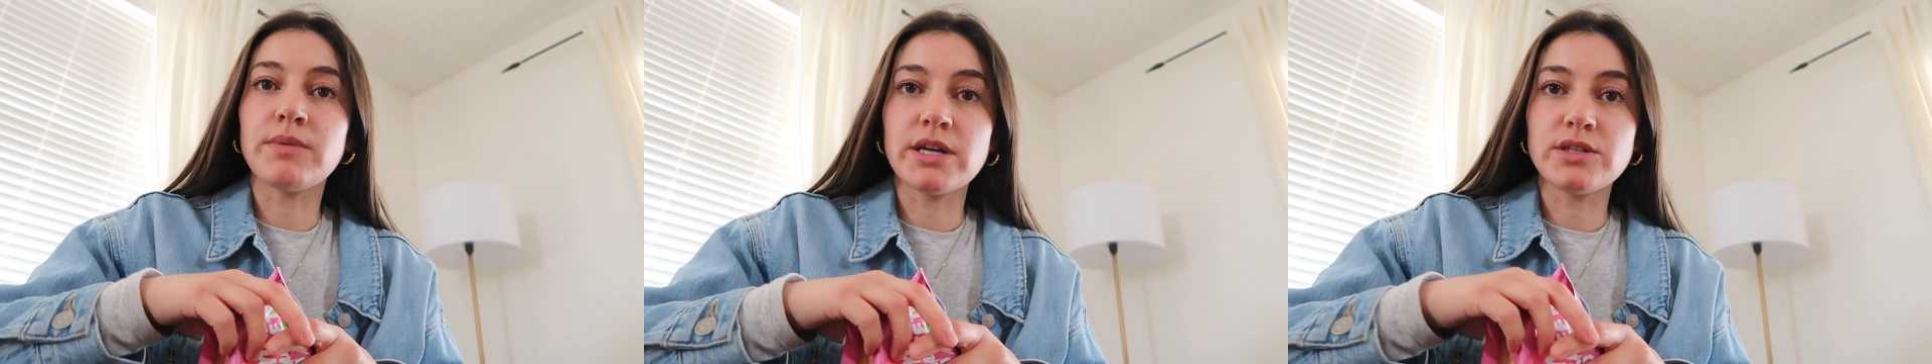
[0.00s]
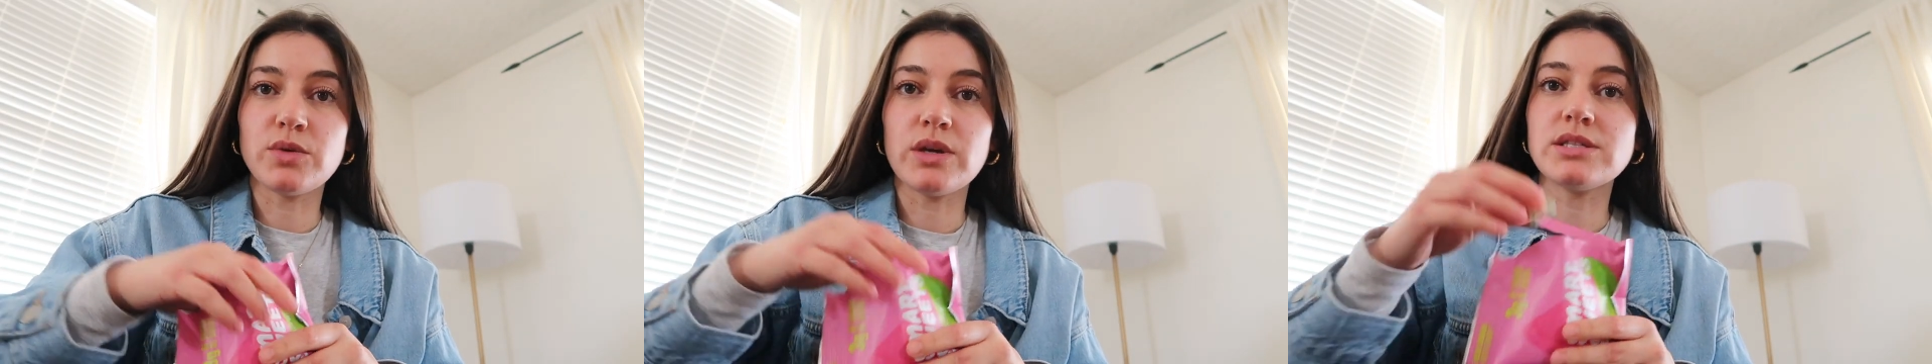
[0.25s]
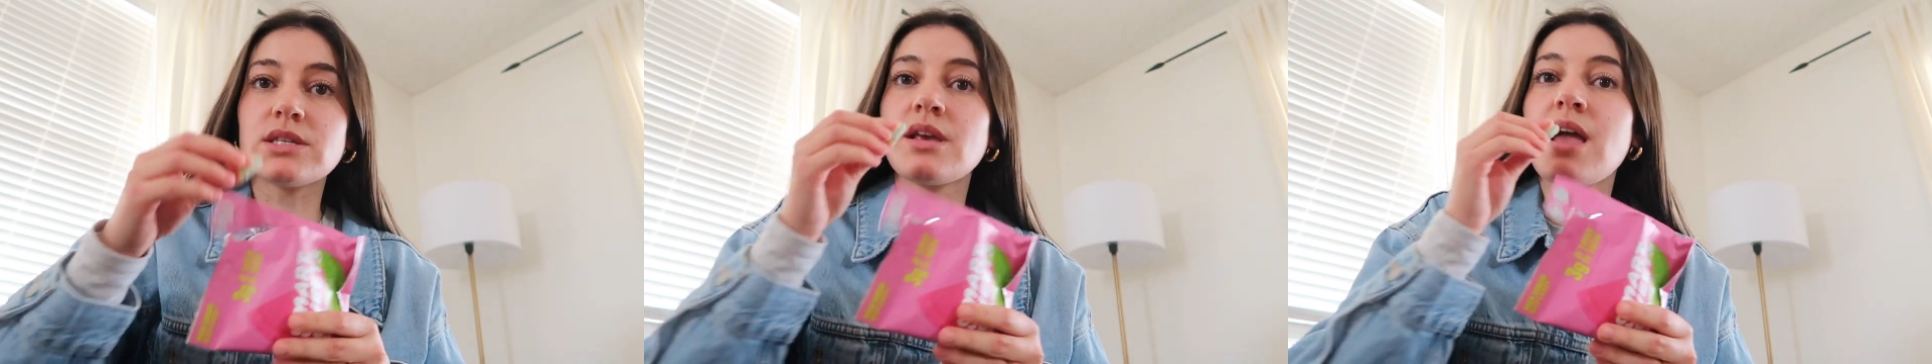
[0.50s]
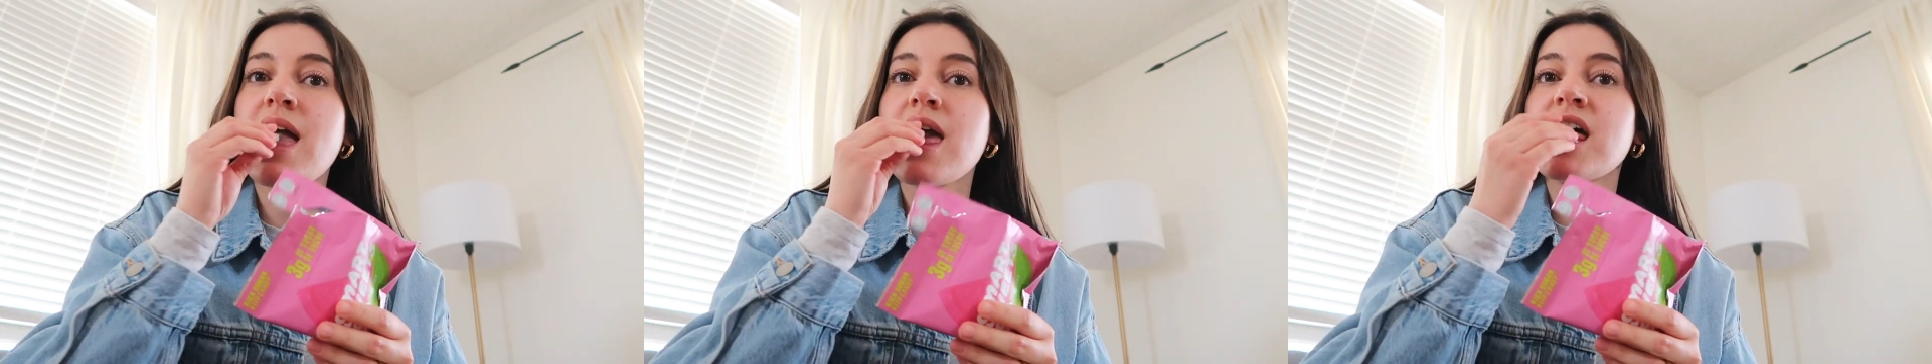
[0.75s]
smart sweets.
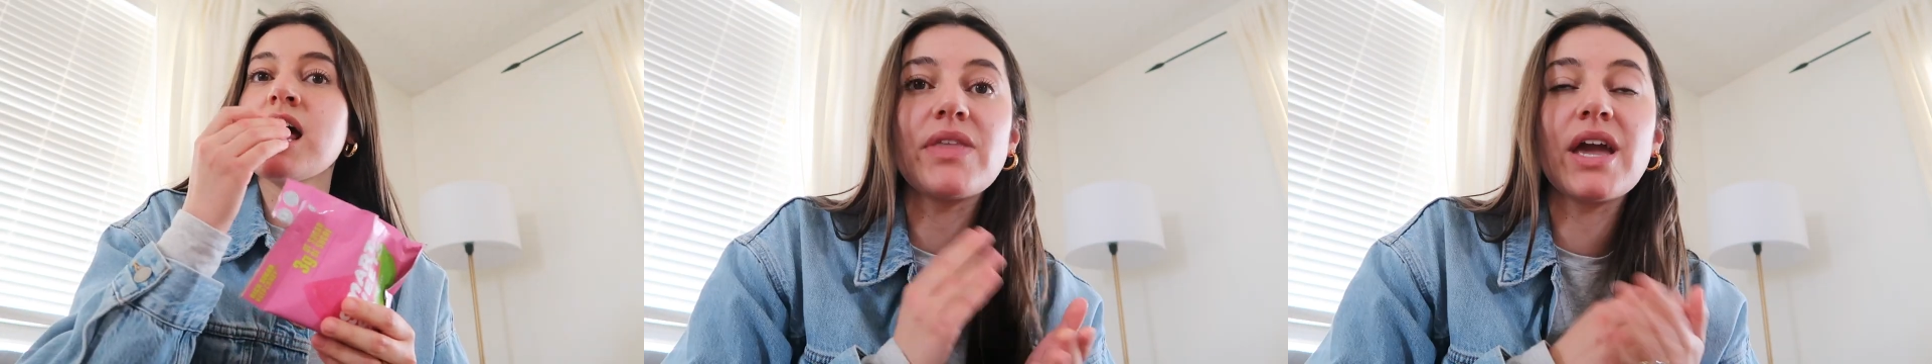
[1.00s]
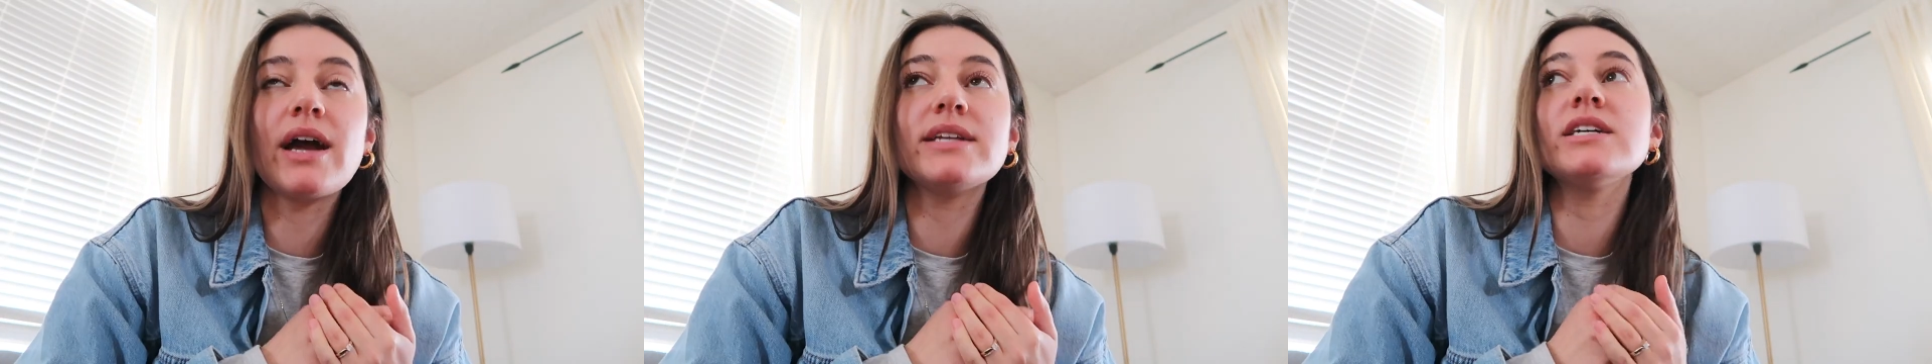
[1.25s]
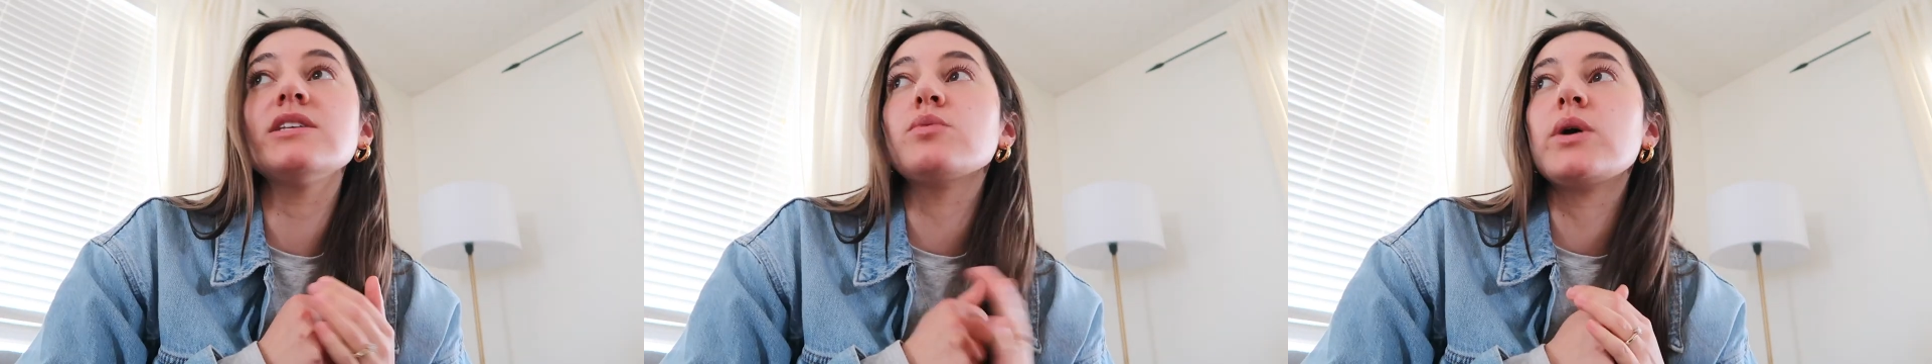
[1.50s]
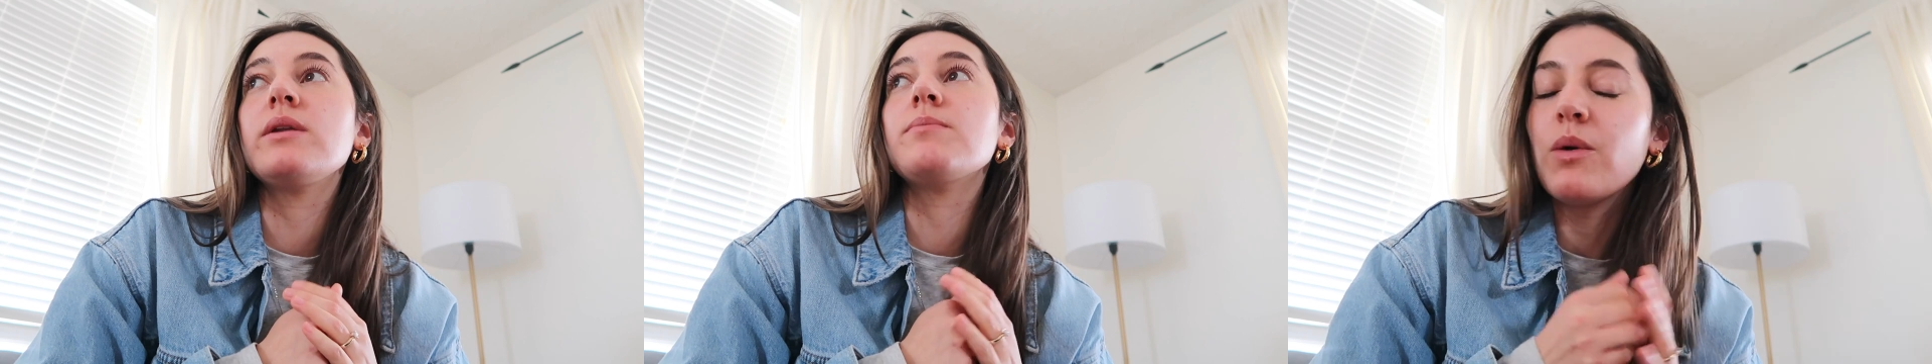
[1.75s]
The eye
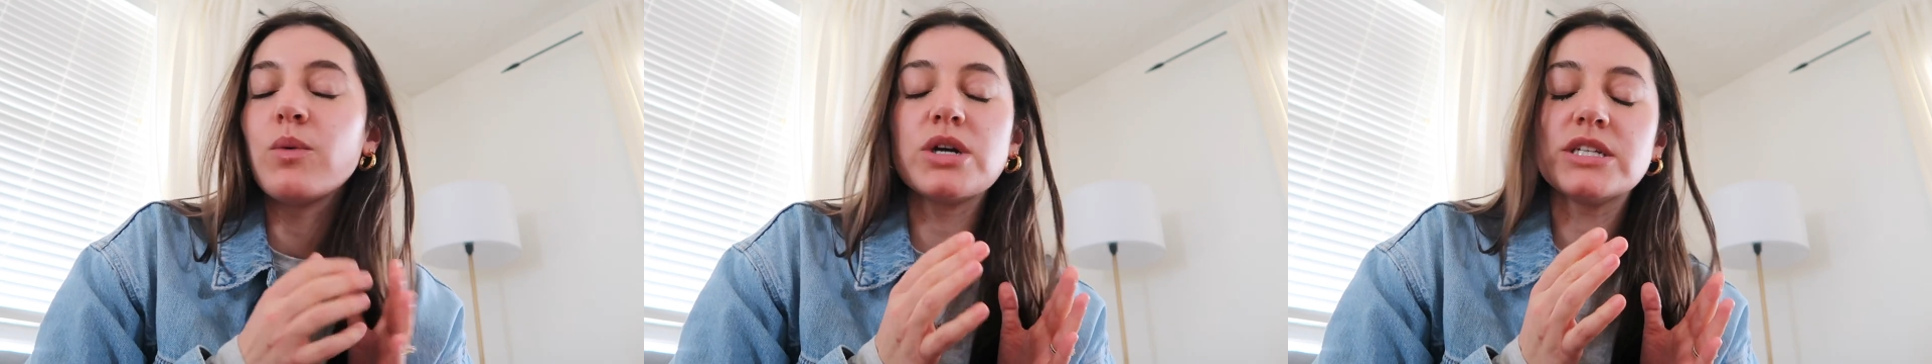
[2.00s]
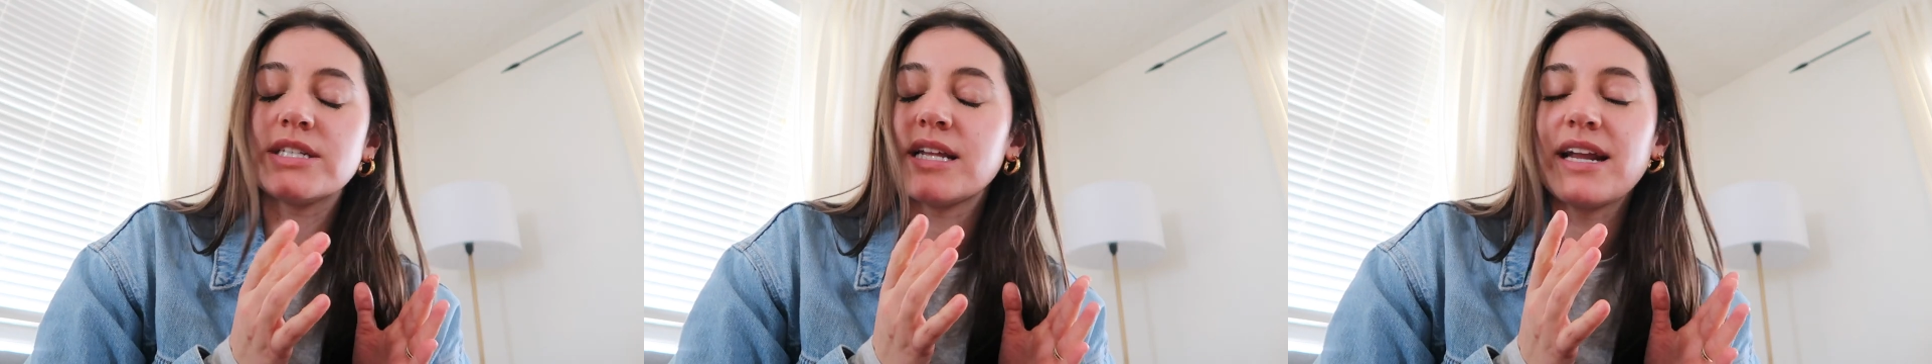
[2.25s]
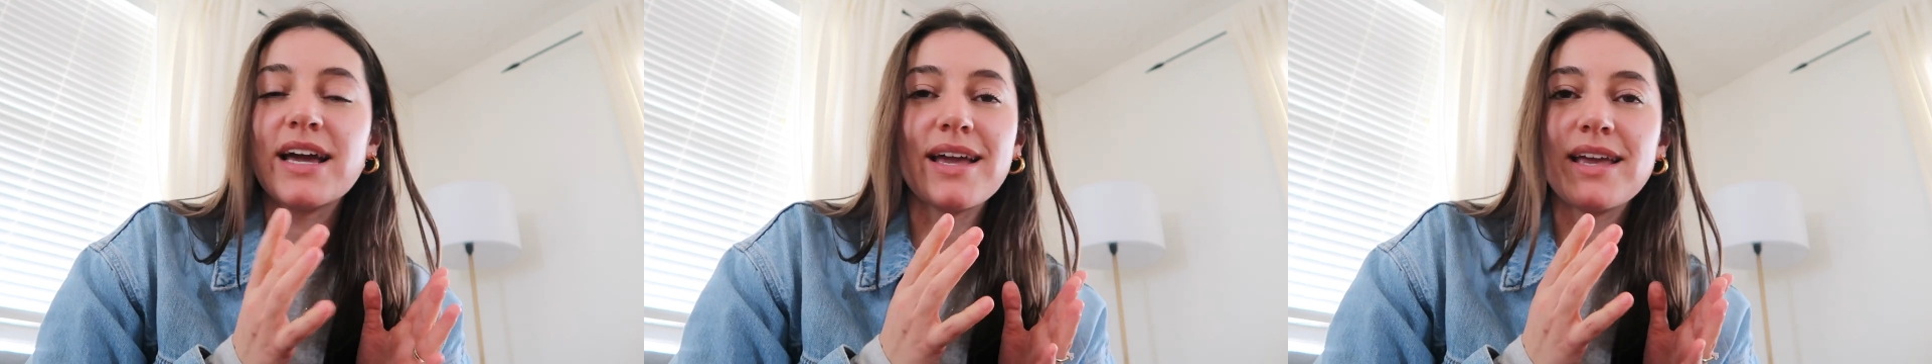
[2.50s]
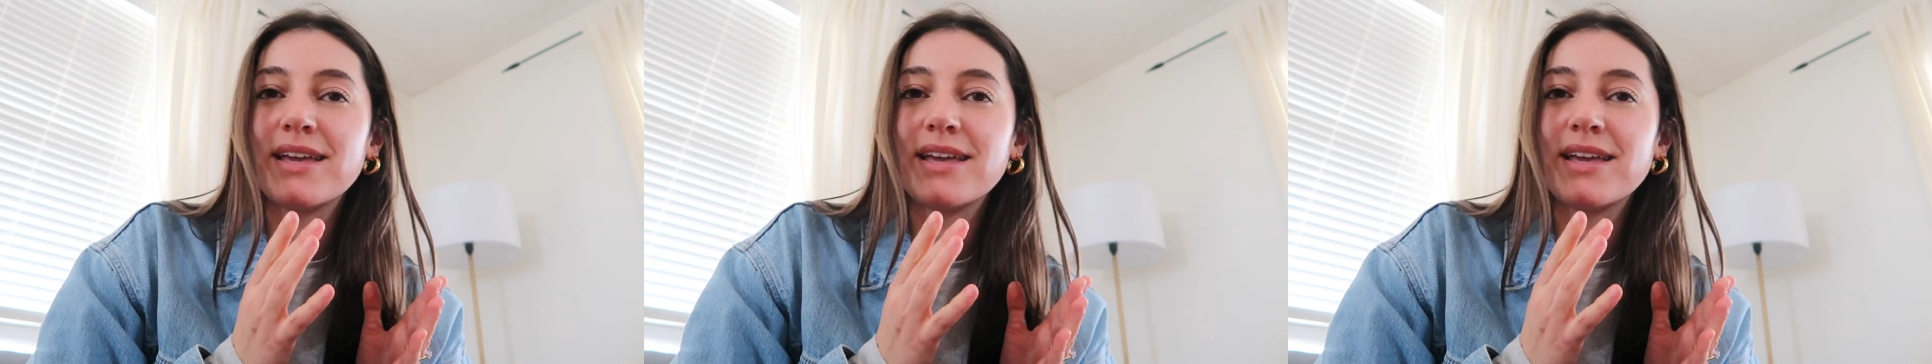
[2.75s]
test went worse than I